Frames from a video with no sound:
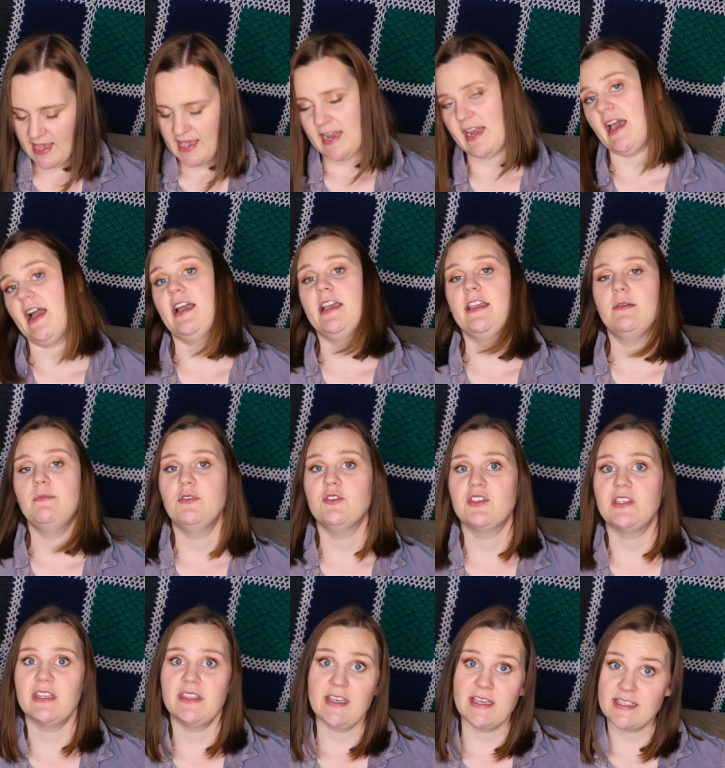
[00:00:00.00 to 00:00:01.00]
and I am
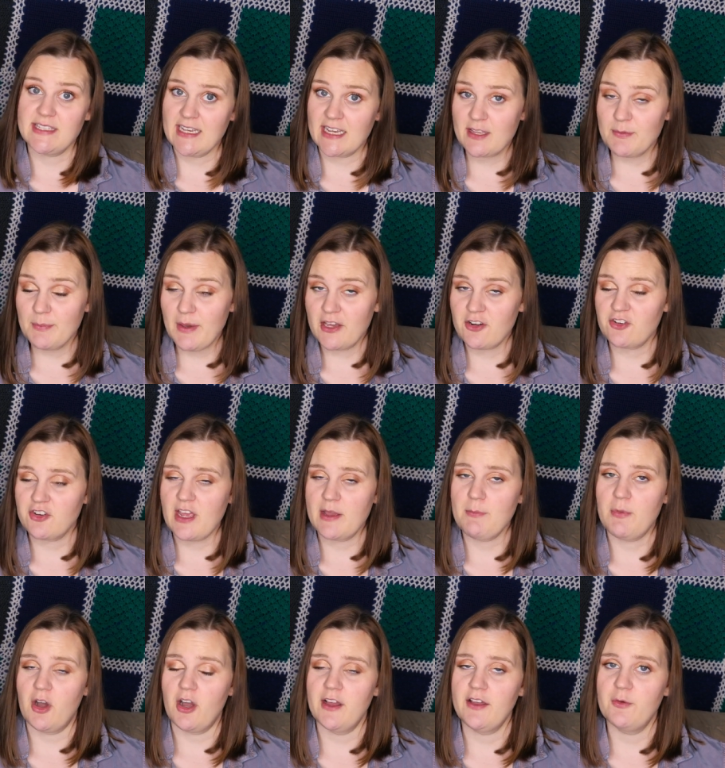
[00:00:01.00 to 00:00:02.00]
using the second pattern I
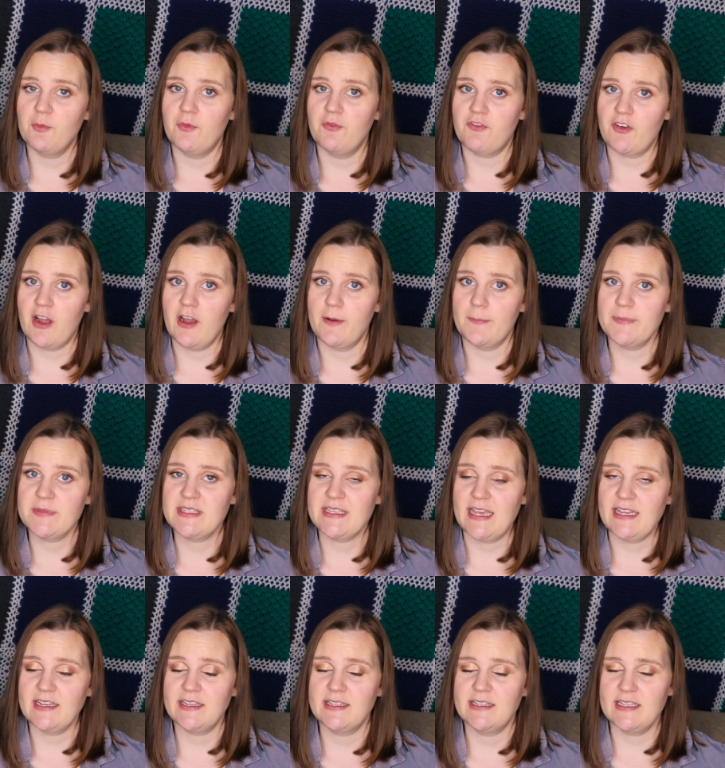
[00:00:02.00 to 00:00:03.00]
bought from
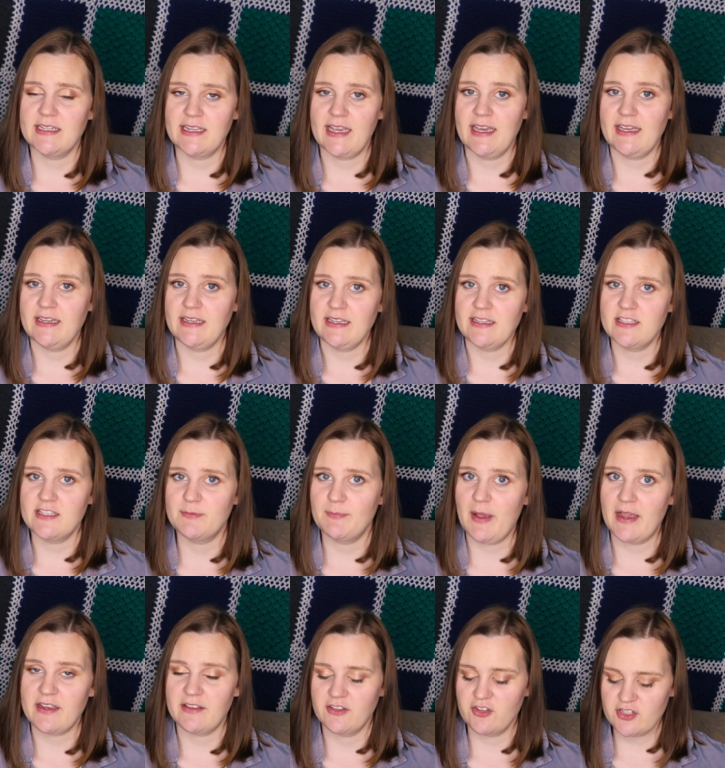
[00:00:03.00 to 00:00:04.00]
Tin Can Knits
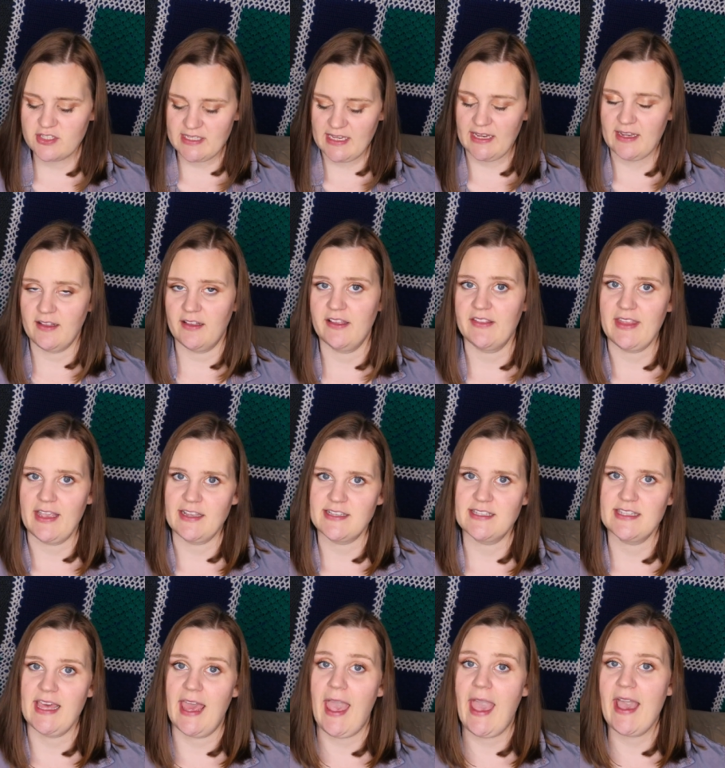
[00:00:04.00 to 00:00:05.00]
back in their sale and
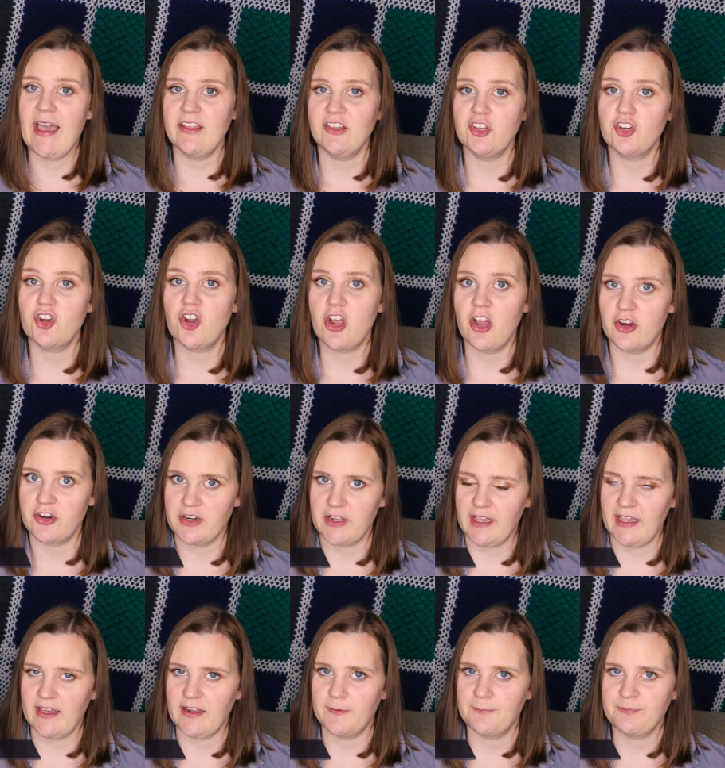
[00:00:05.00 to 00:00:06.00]
that's the antler
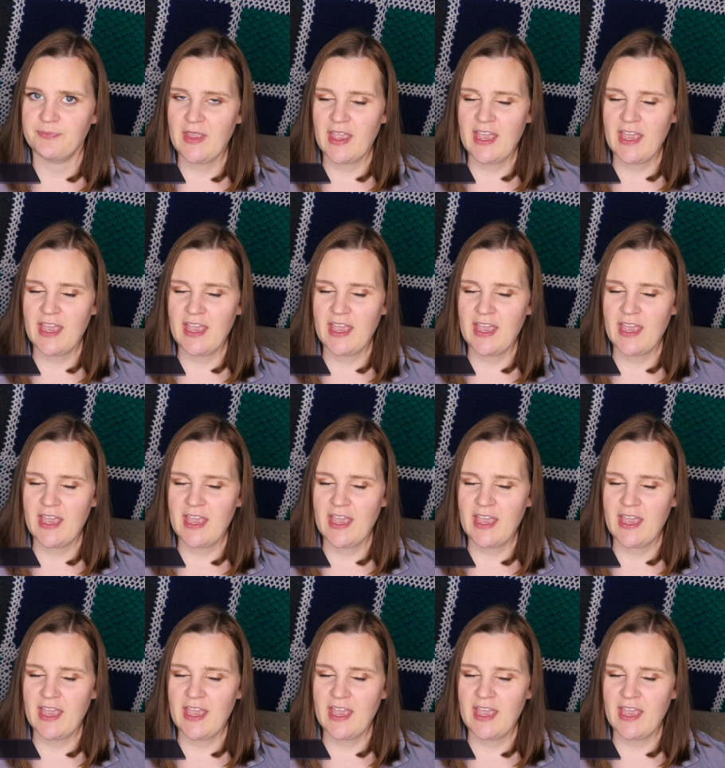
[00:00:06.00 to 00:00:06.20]
cardigan.